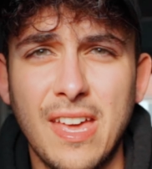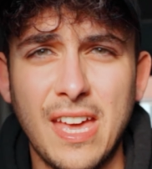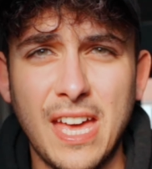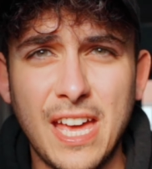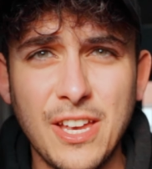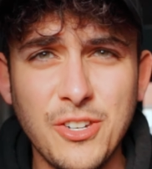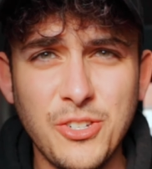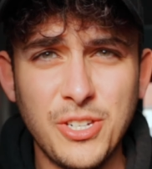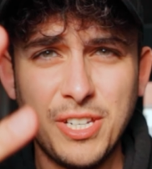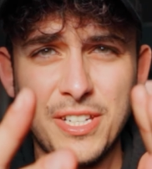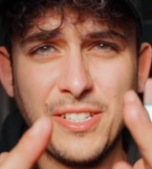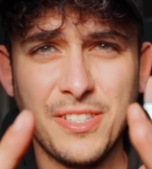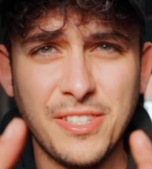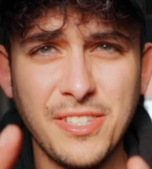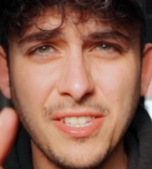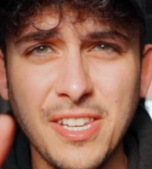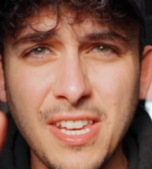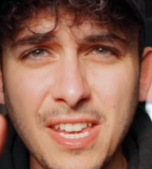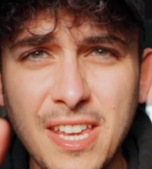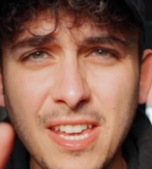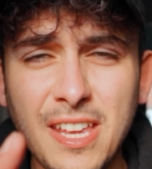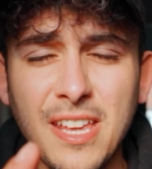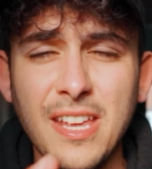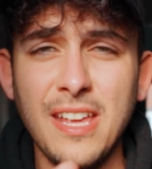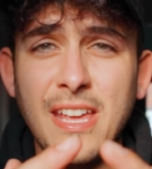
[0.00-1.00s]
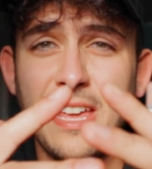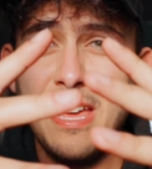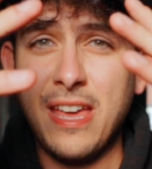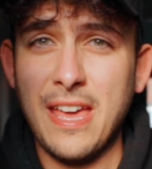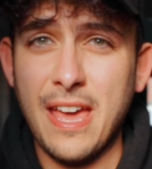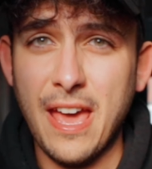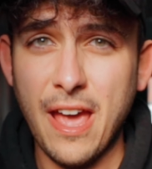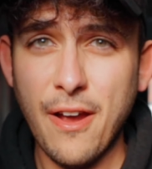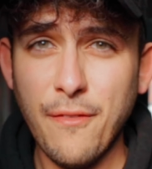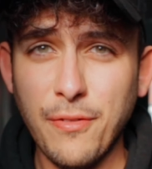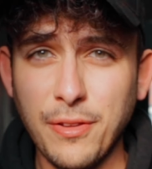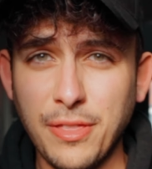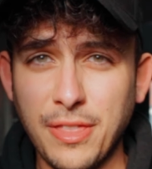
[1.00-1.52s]
As you can see,
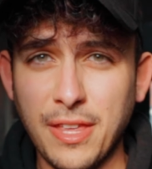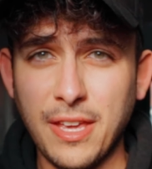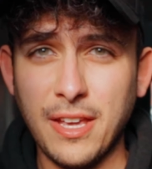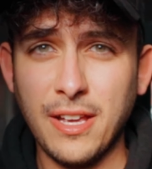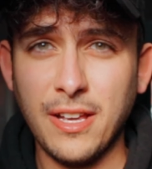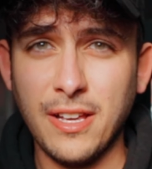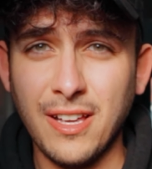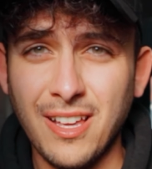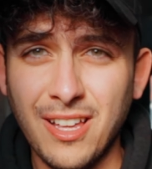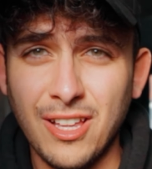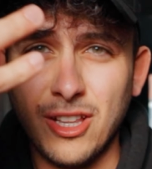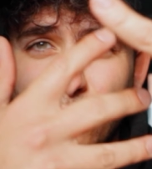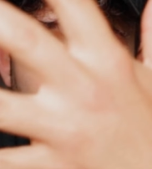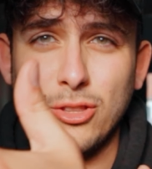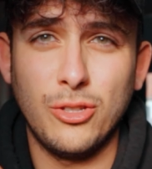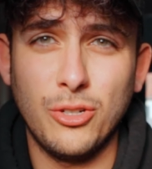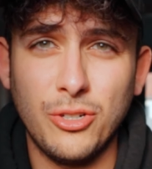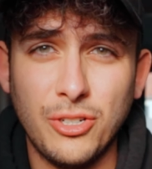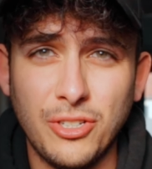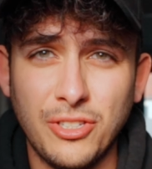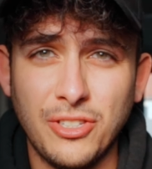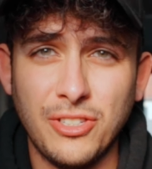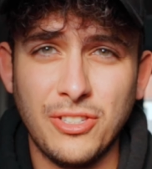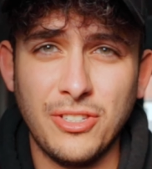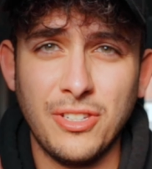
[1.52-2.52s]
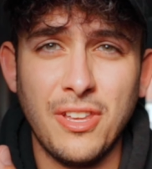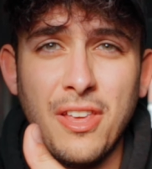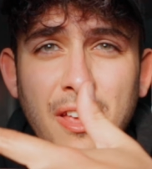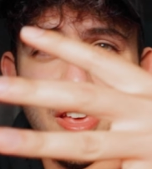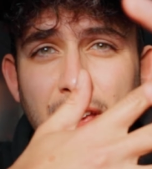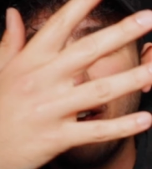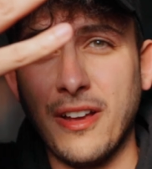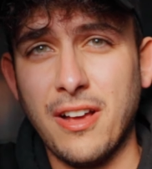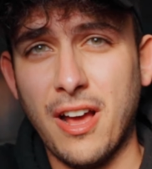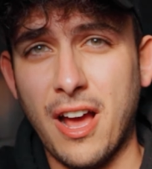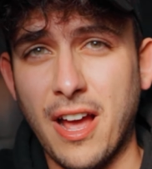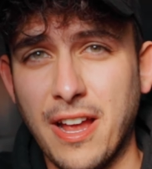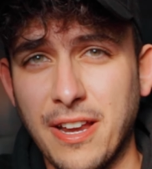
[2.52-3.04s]
everything looks
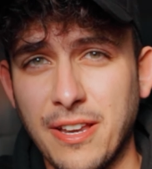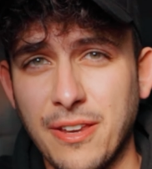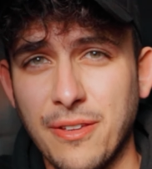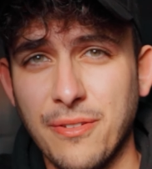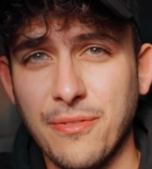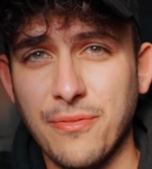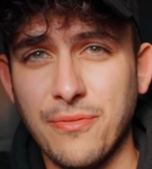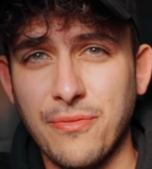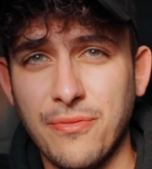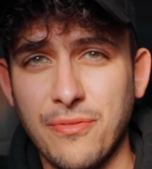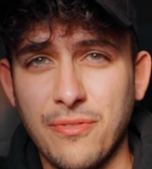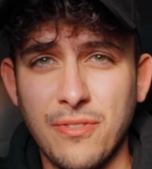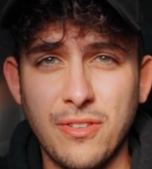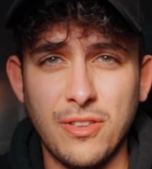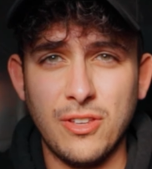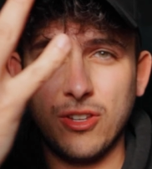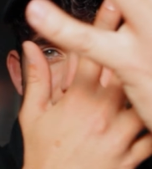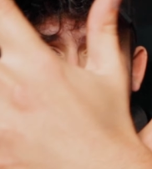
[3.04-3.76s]
kind of